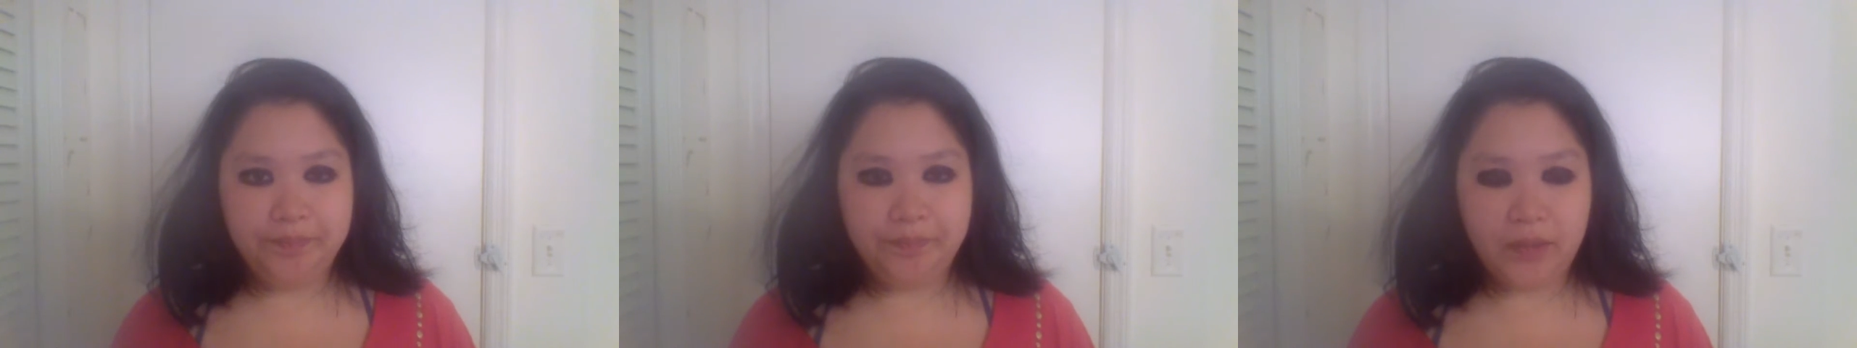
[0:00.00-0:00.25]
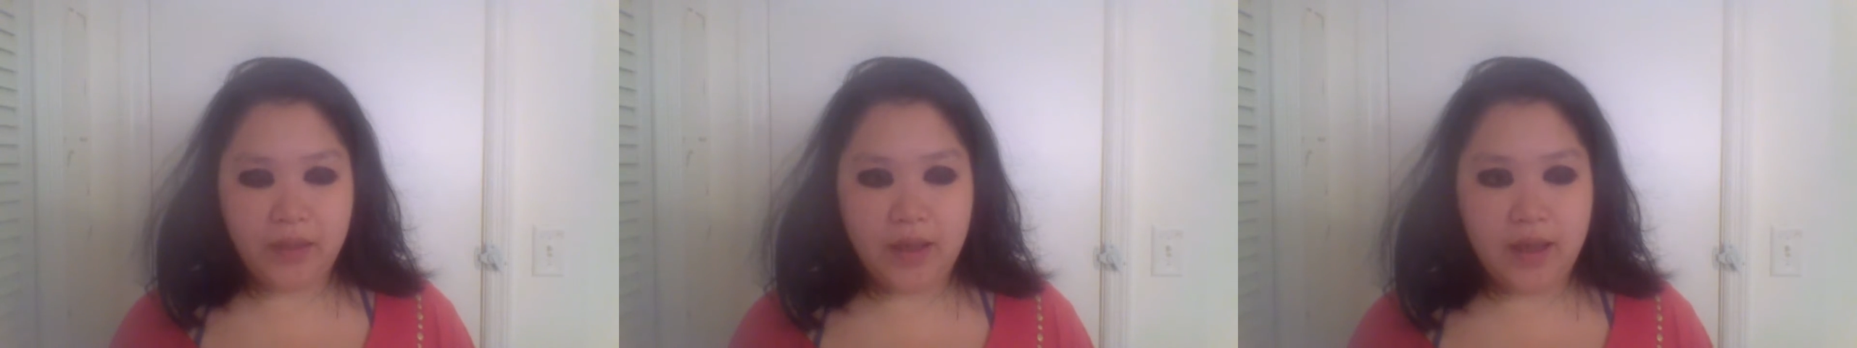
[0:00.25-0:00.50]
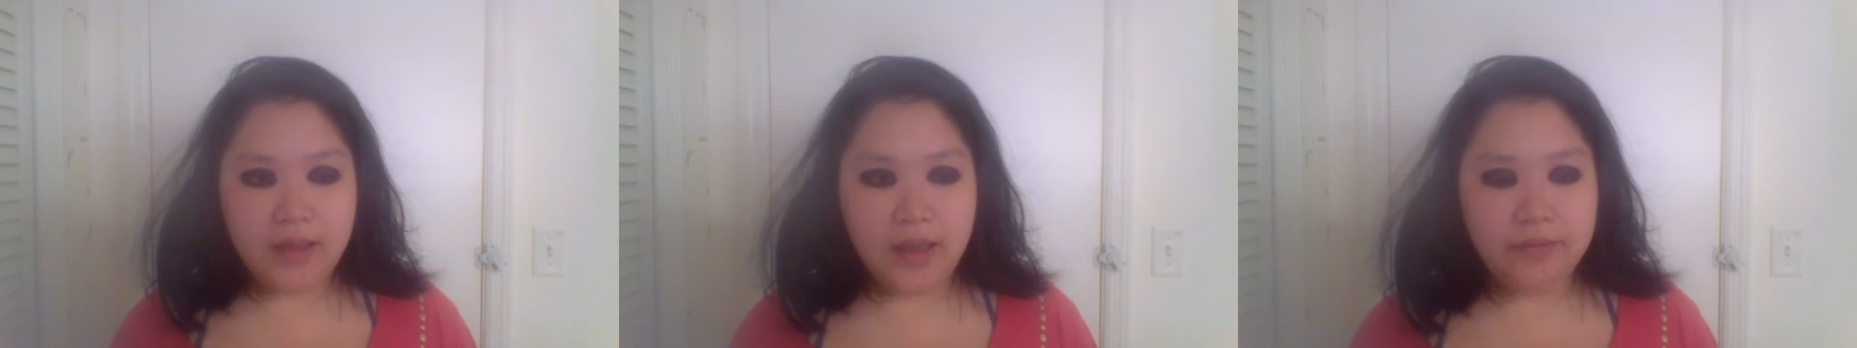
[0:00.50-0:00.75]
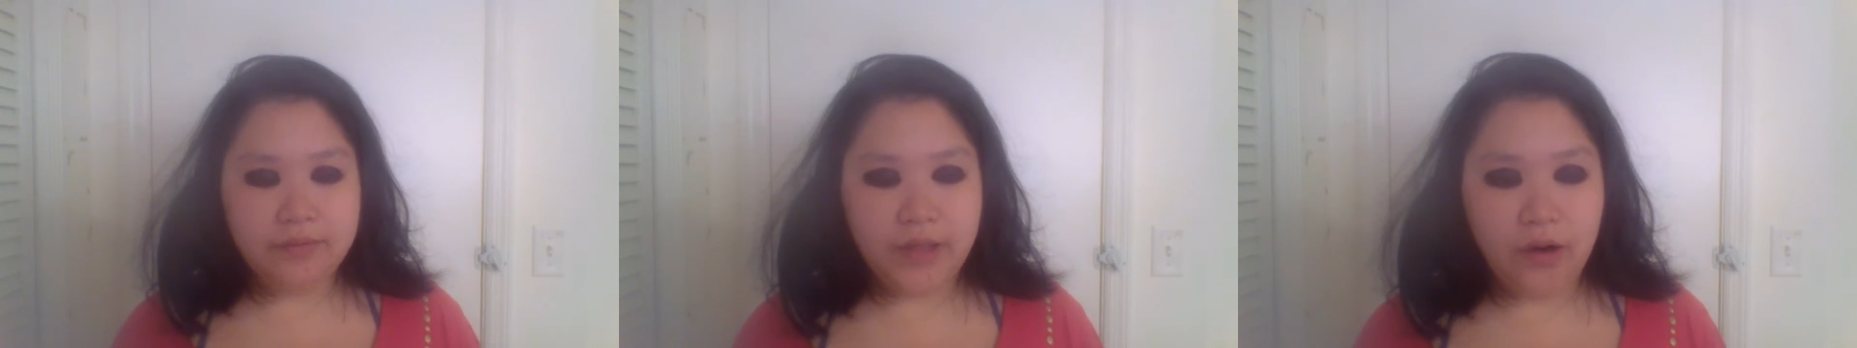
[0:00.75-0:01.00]
okay,
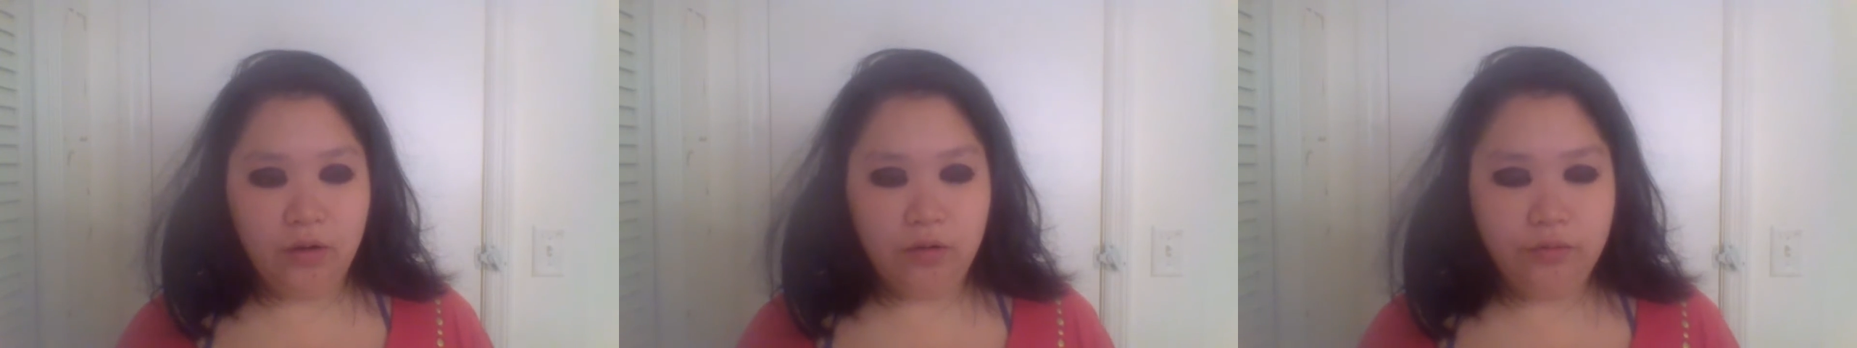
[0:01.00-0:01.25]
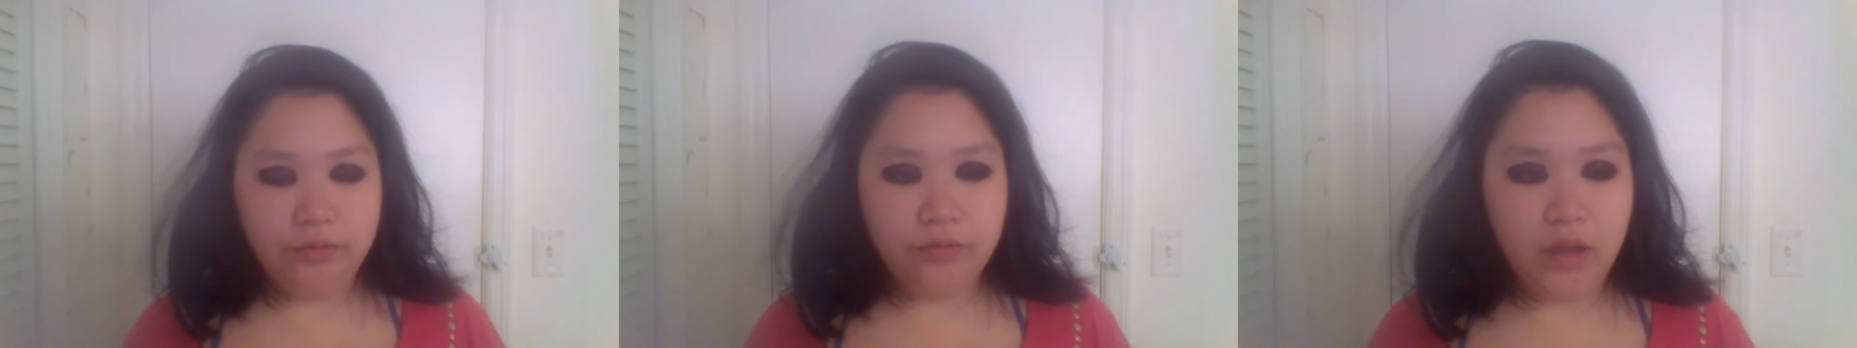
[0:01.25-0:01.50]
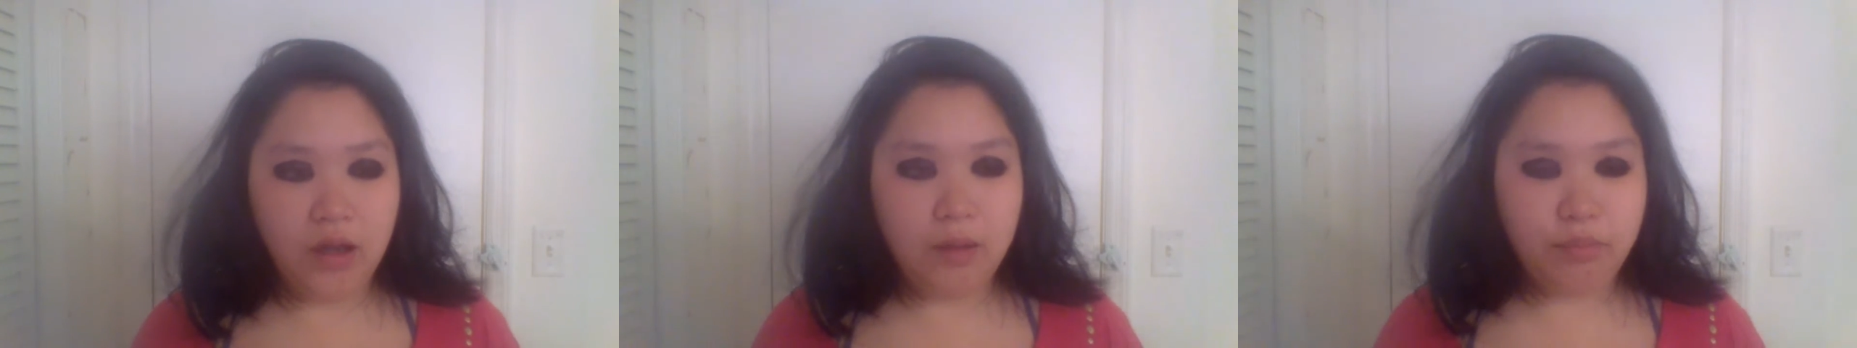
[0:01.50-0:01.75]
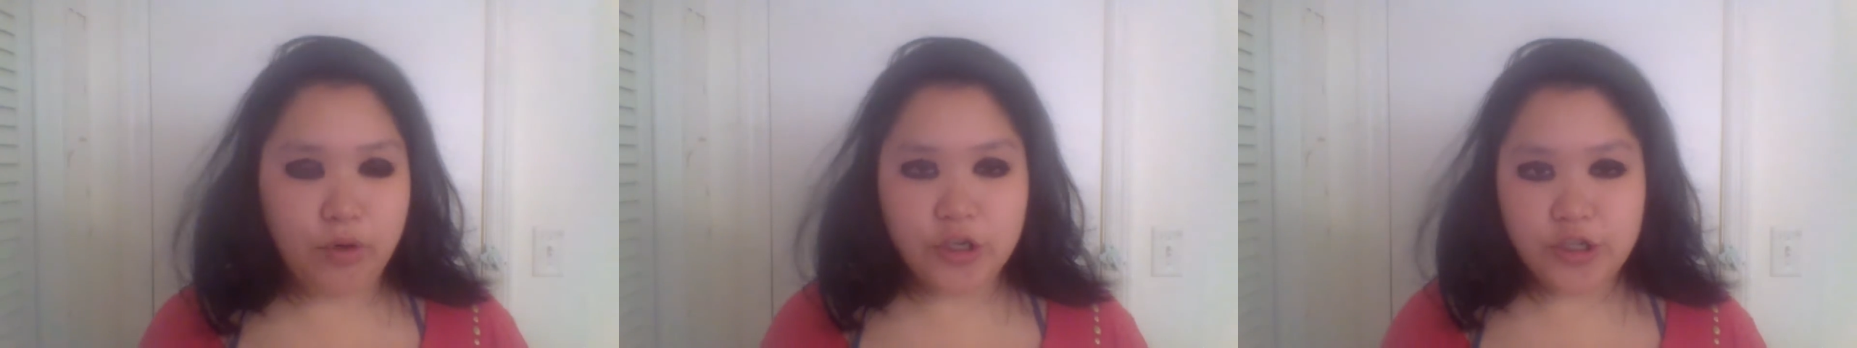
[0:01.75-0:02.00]
and they're
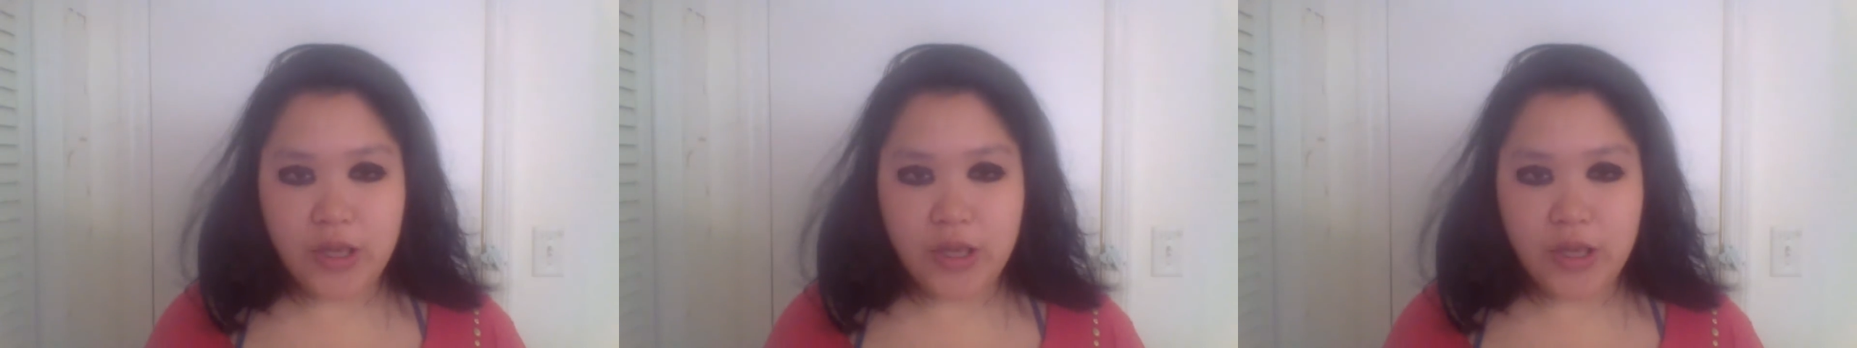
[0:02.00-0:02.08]
British